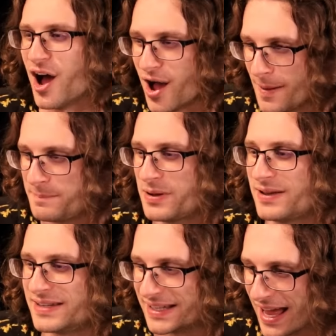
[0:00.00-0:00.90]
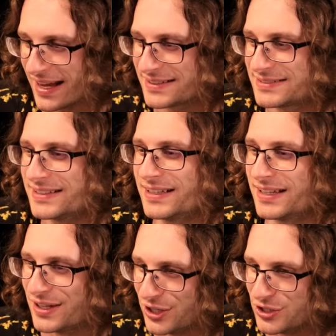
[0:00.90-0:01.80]
Up next
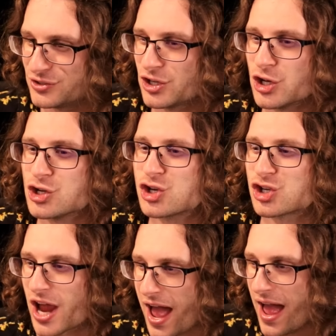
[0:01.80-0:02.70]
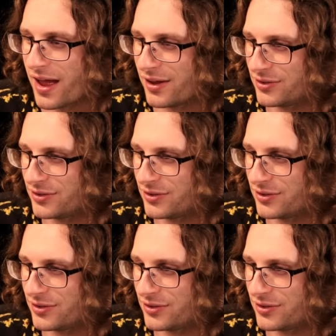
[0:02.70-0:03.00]
is Shaz.